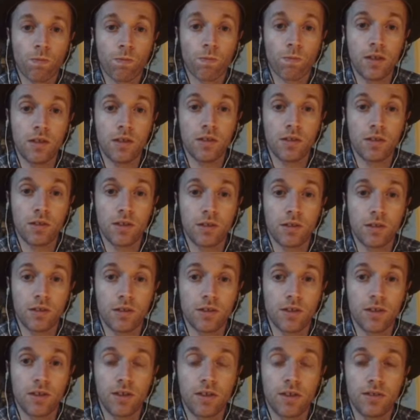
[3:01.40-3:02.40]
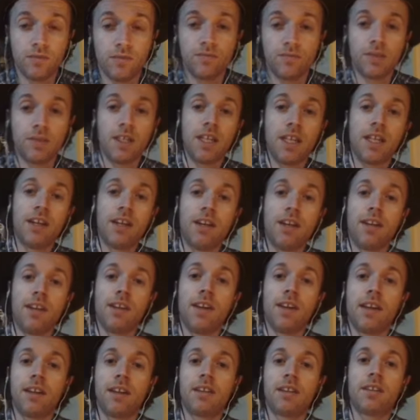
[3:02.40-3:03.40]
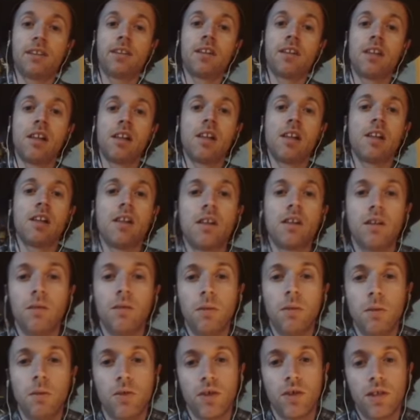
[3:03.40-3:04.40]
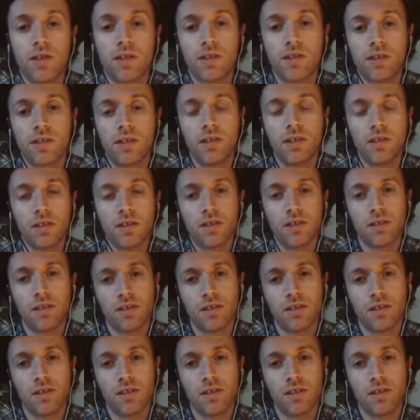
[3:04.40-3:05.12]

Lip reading: He's going to try and get in on that. Maybe try and steal it.